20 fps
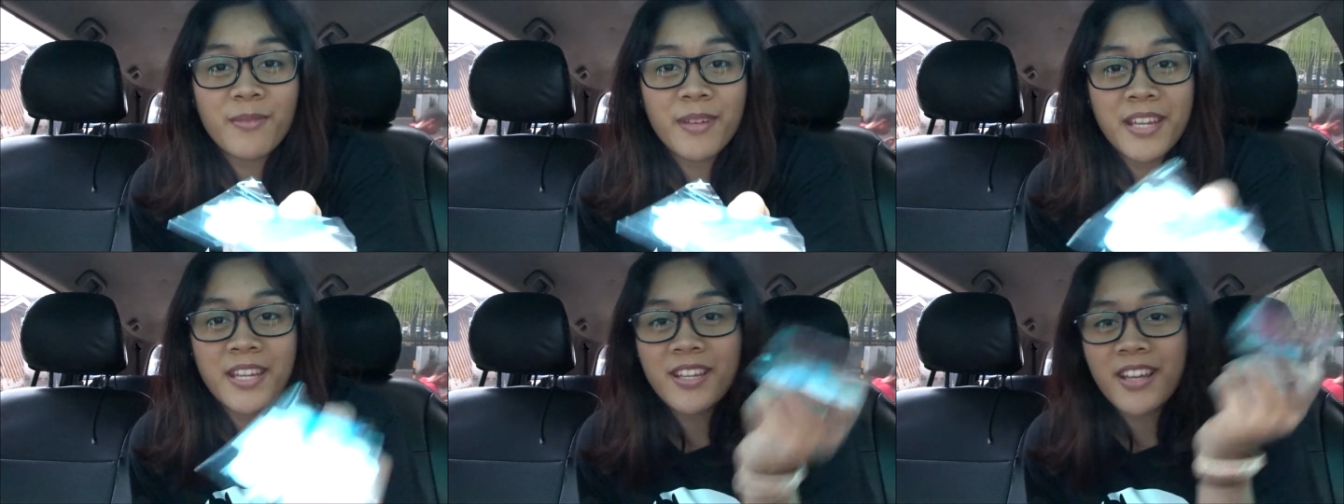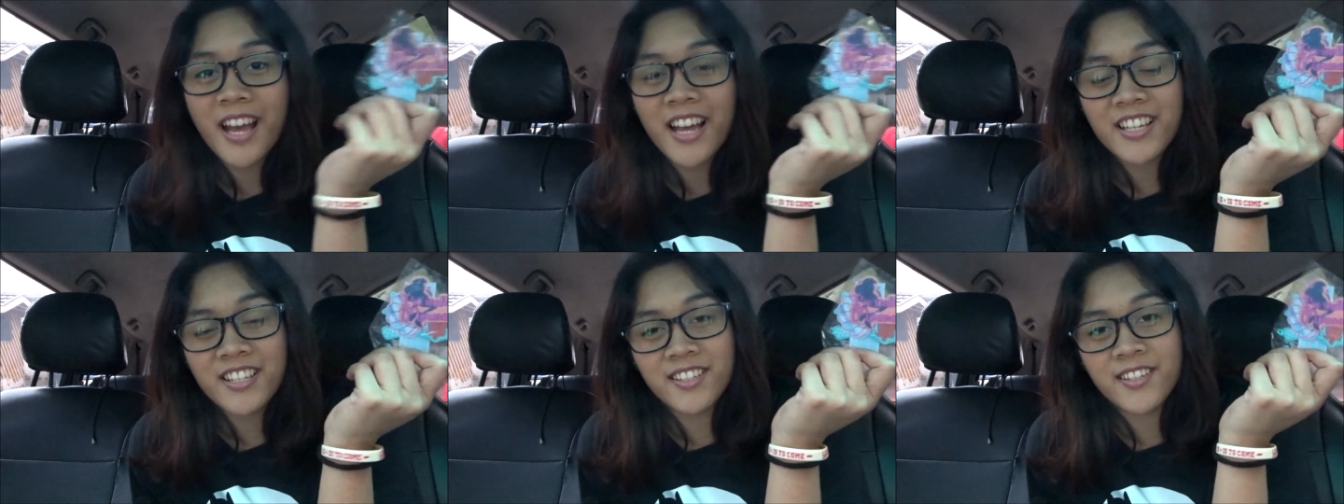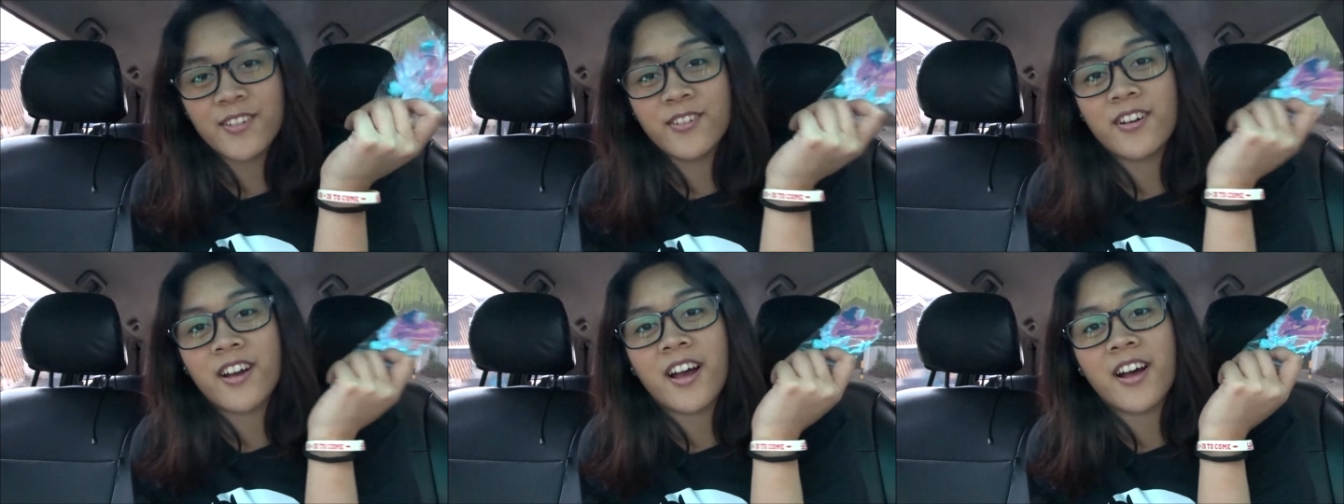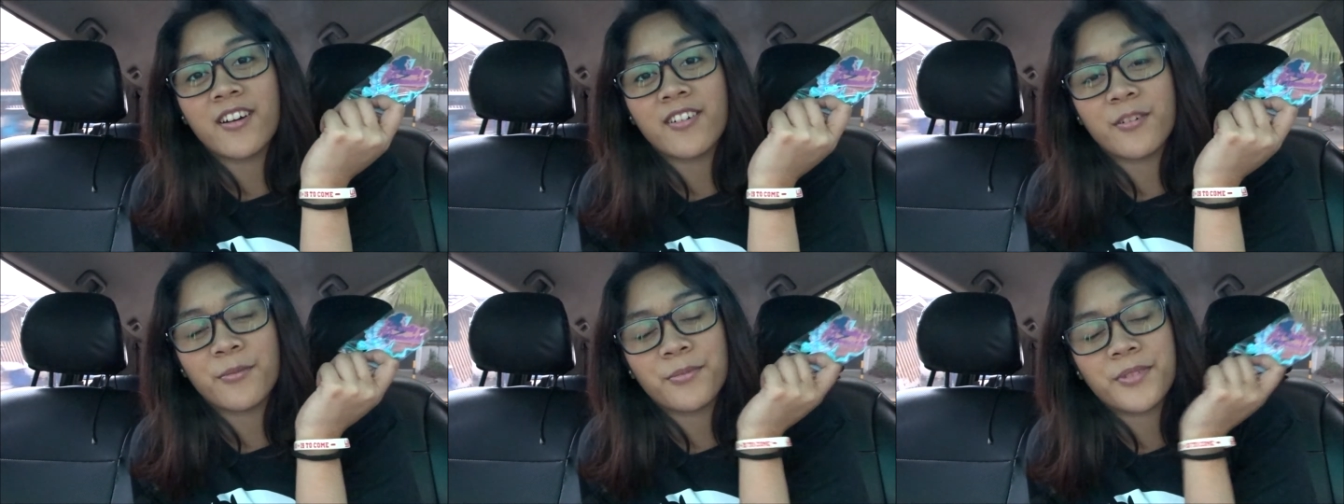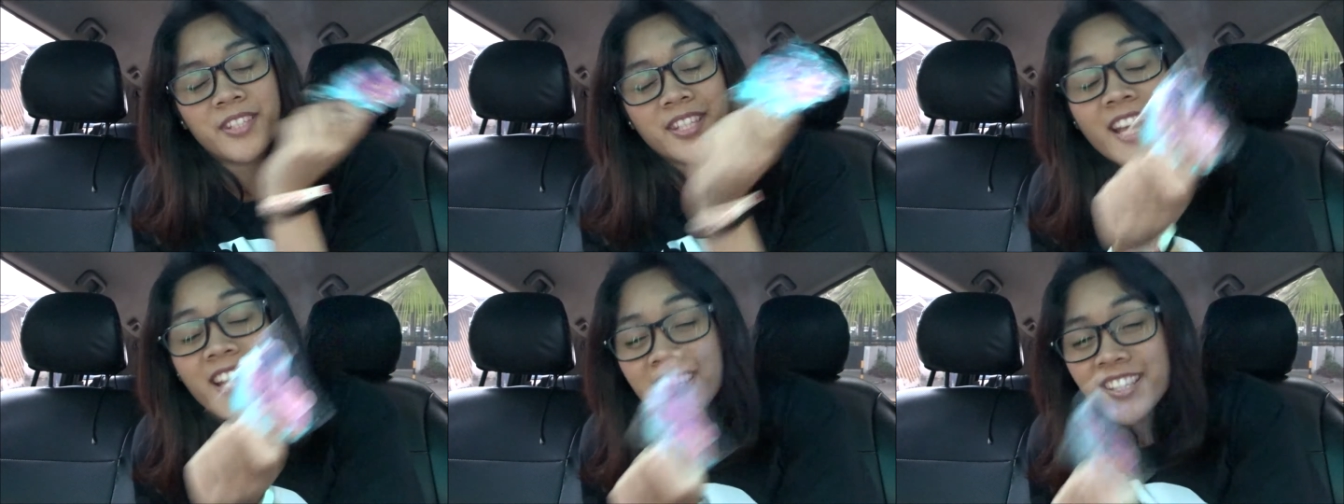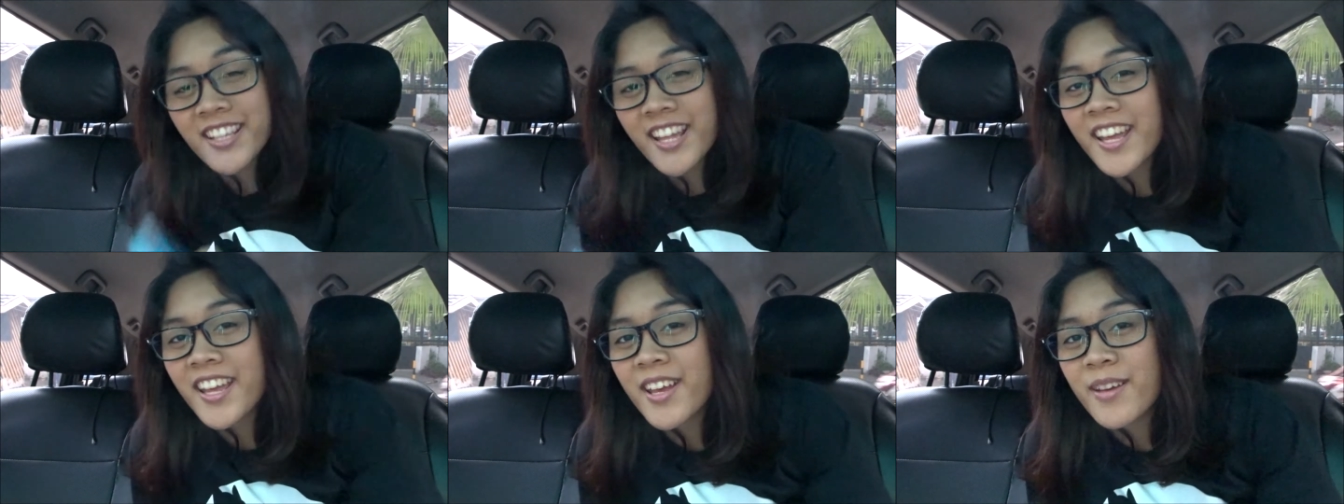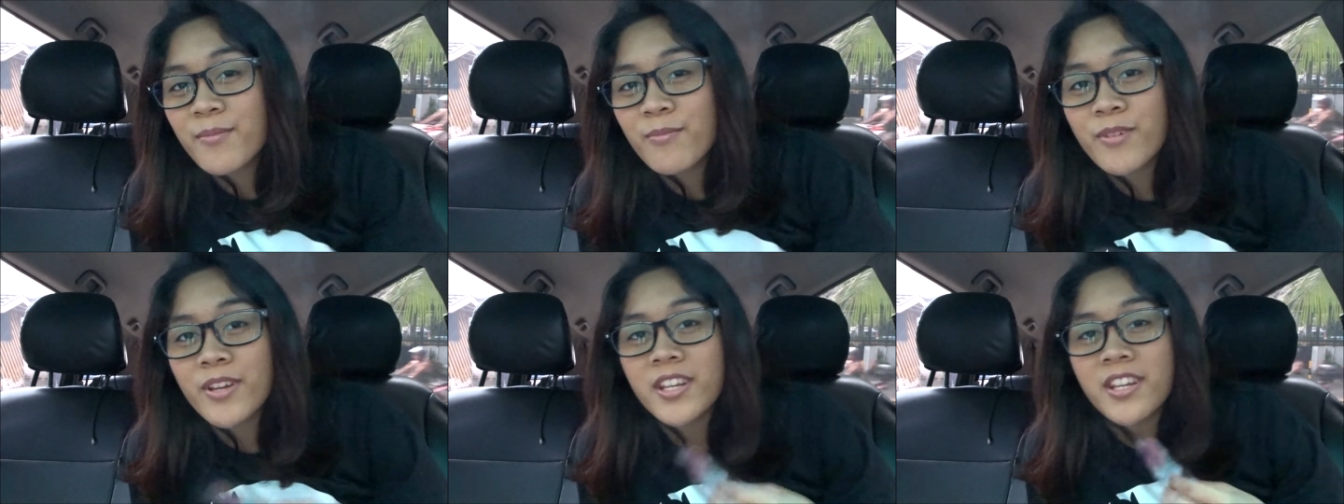me you guys know how obsessed I
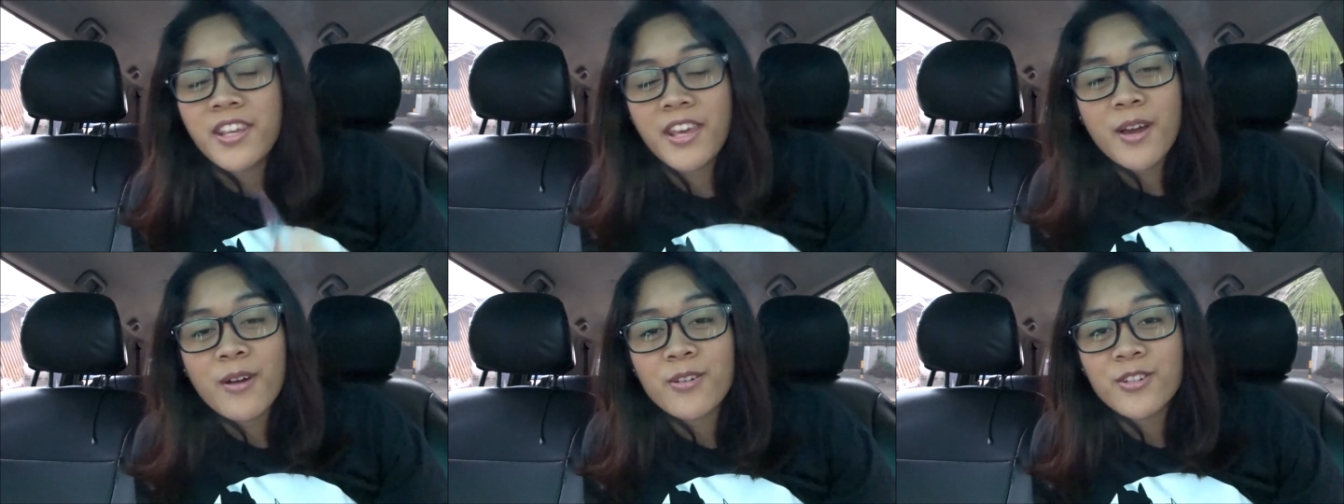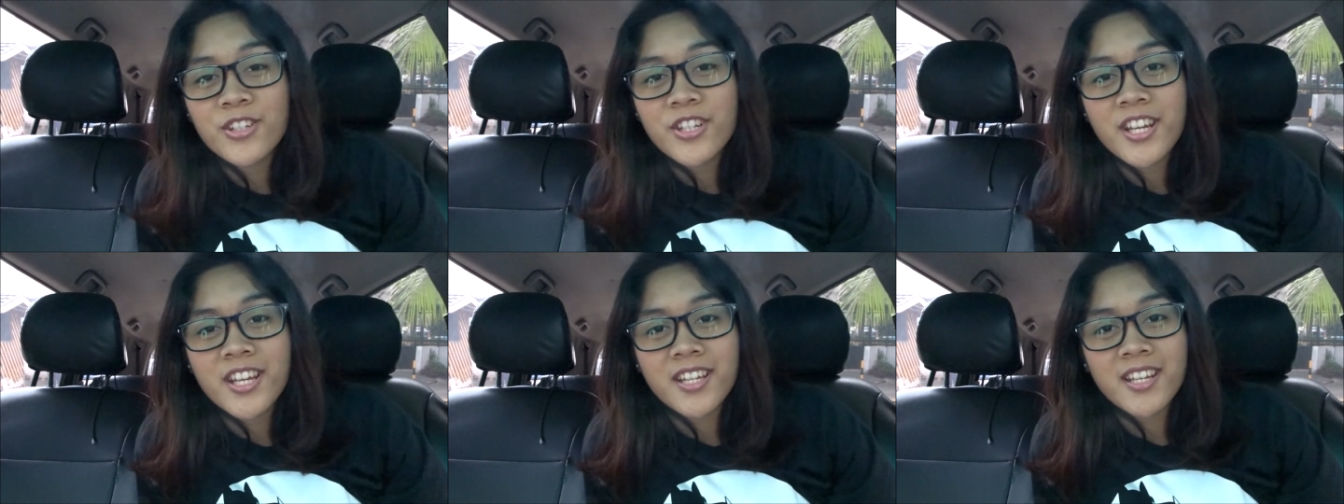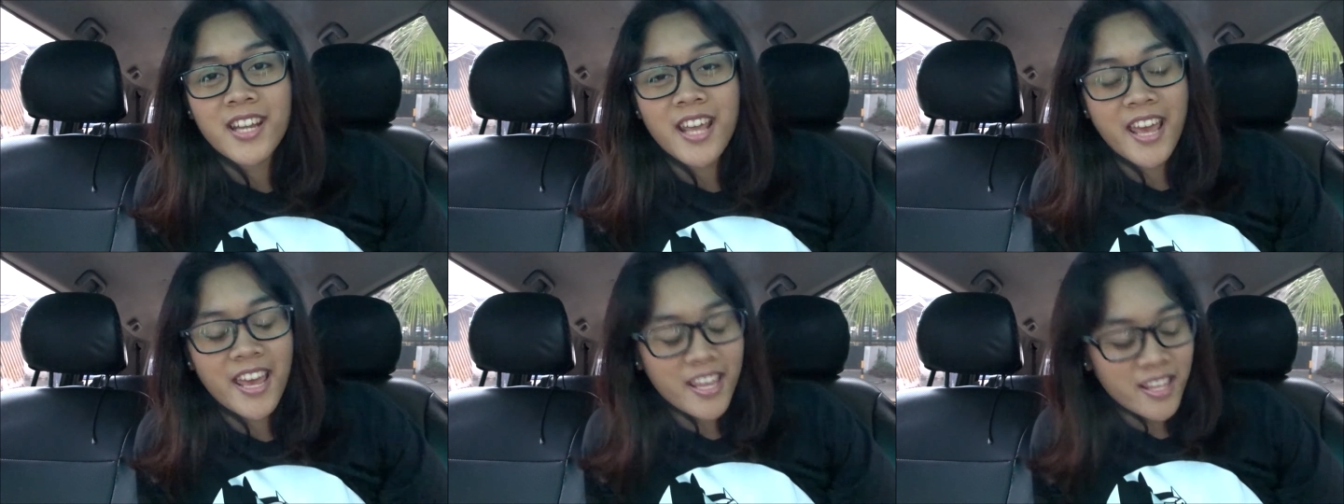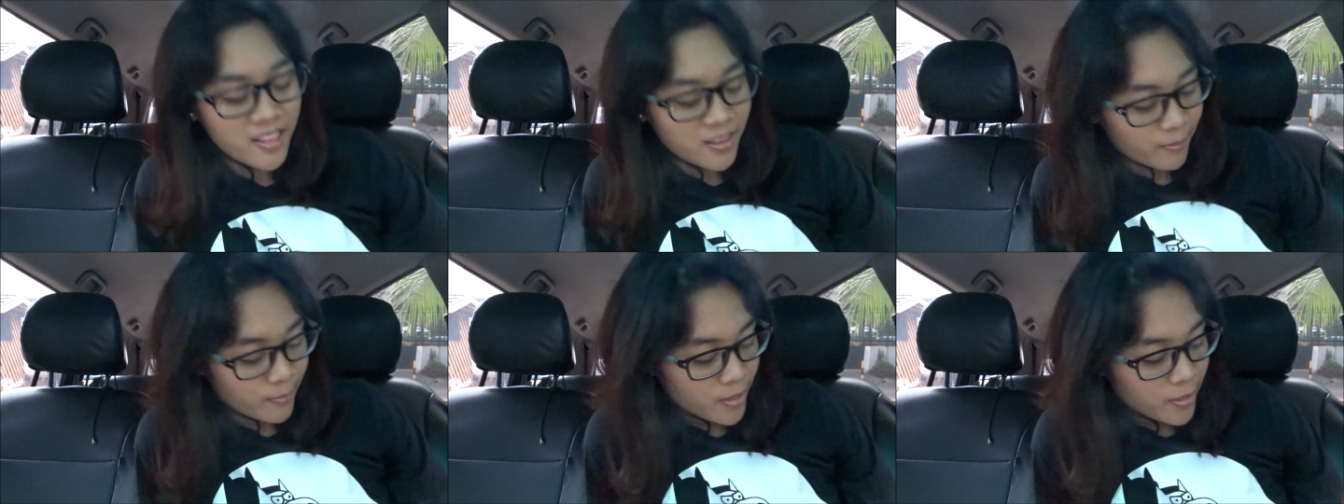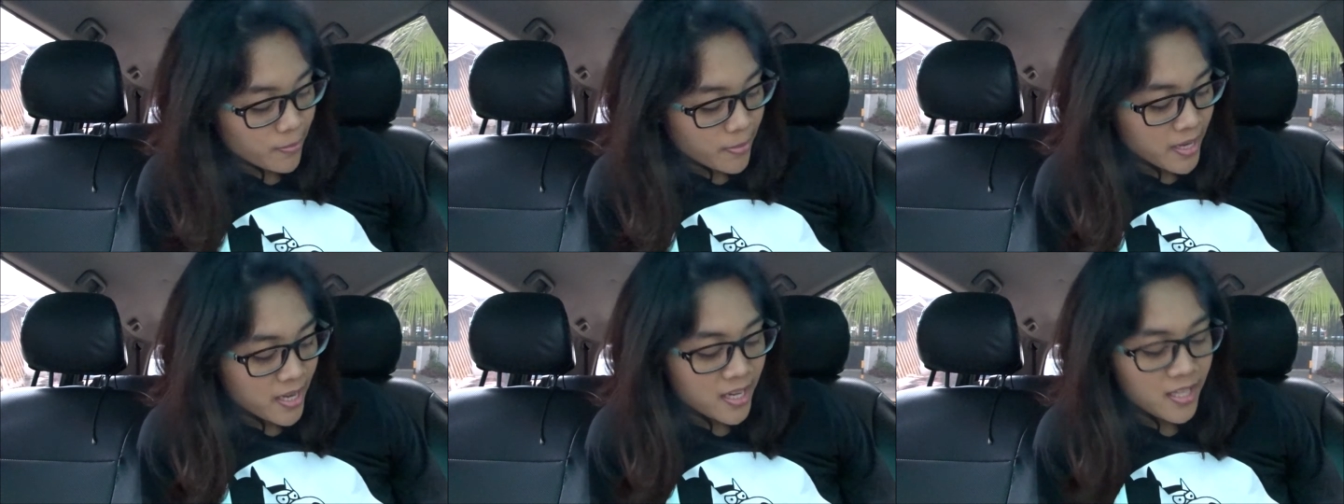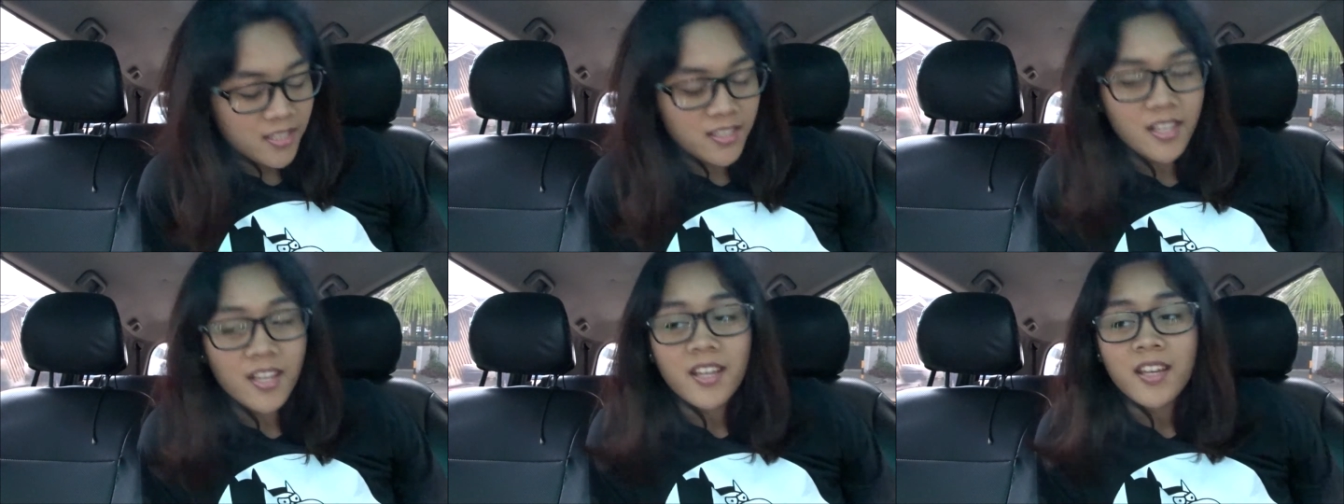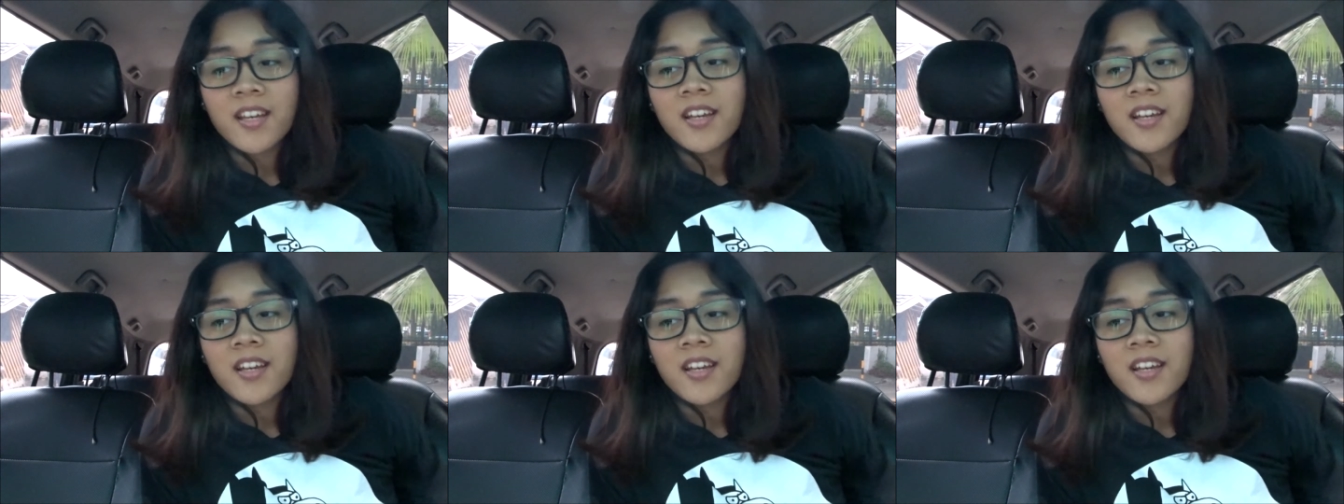am with the ocean and mermaids